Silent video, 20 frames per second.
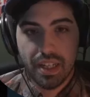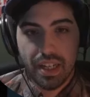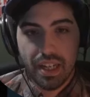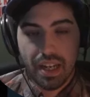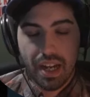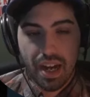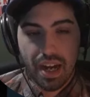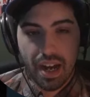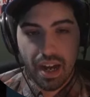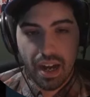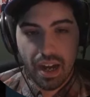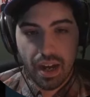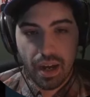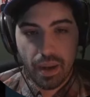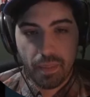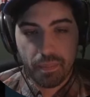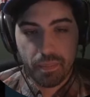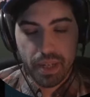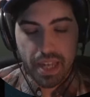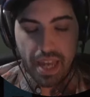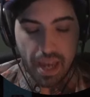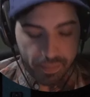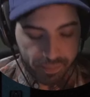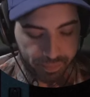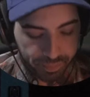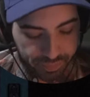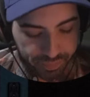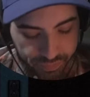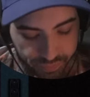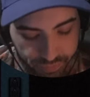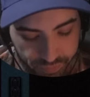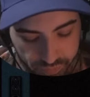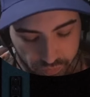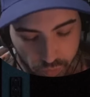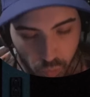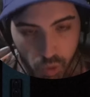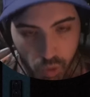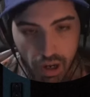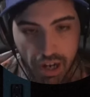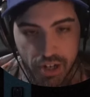But yeah,
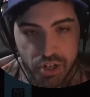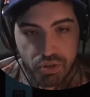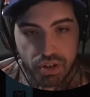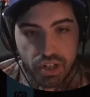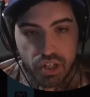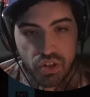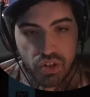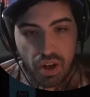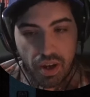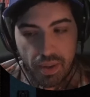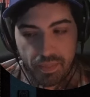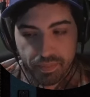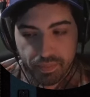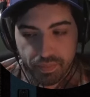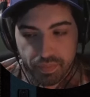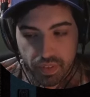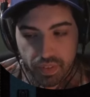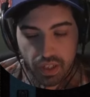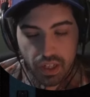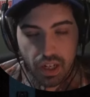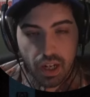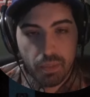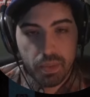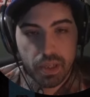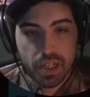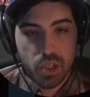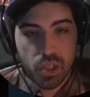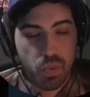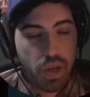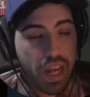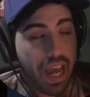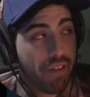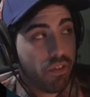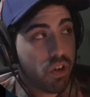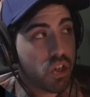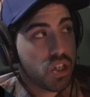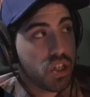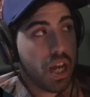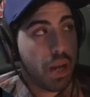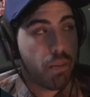we're entering Zot because we have our
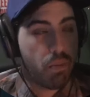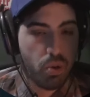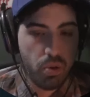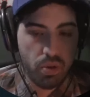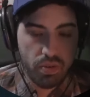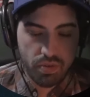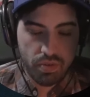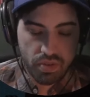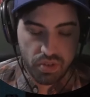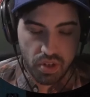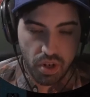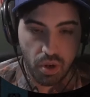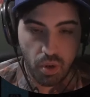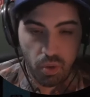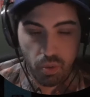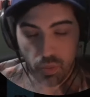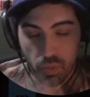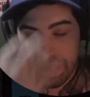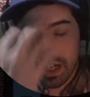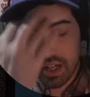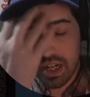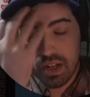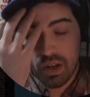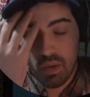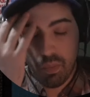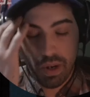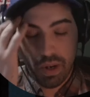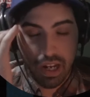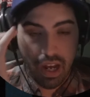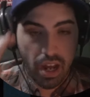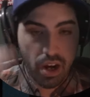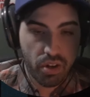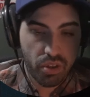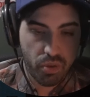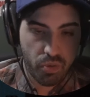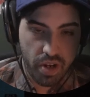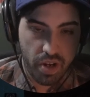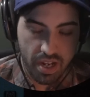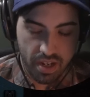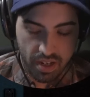slime rune, so we got our
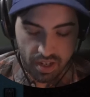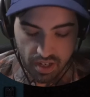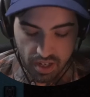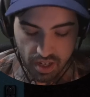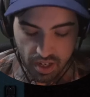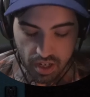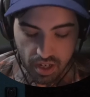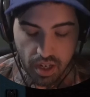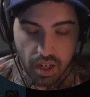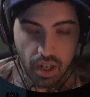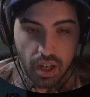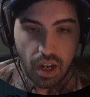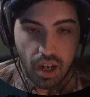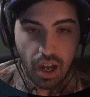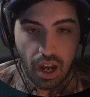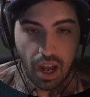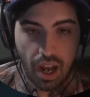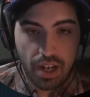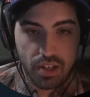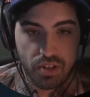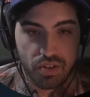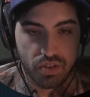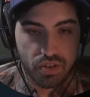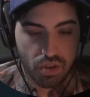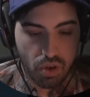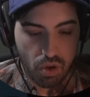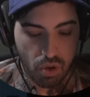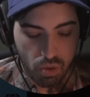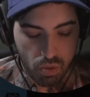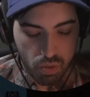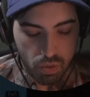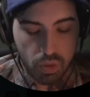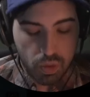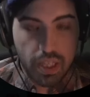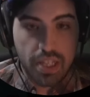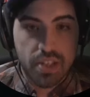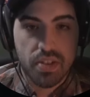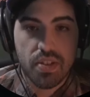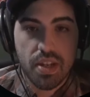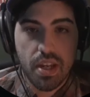3. So
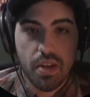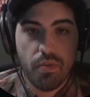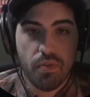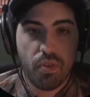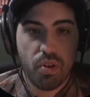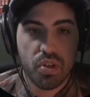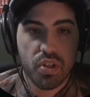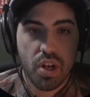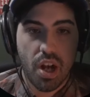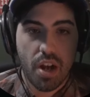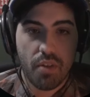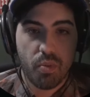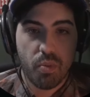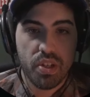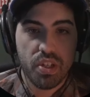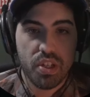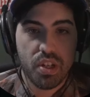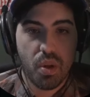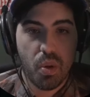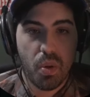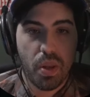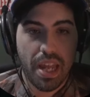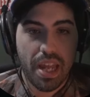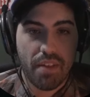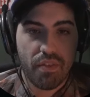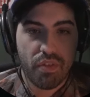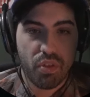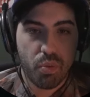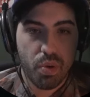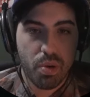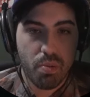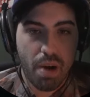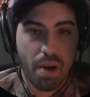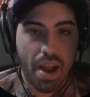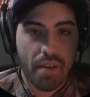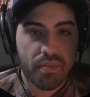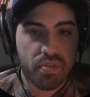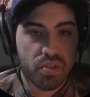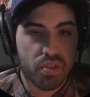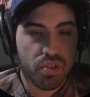let's see. First off, we still only have 3
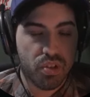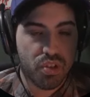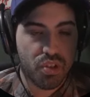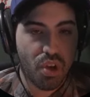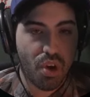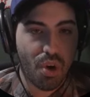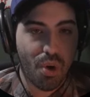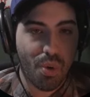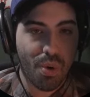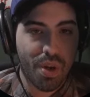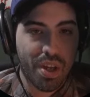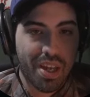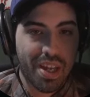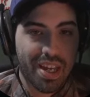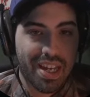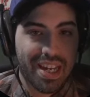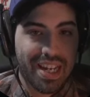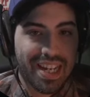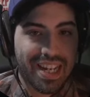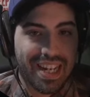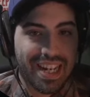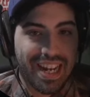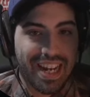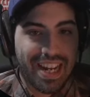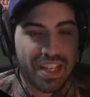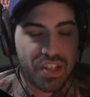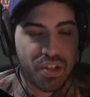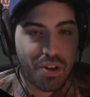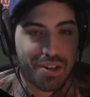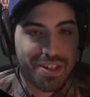revs, and so it's hard to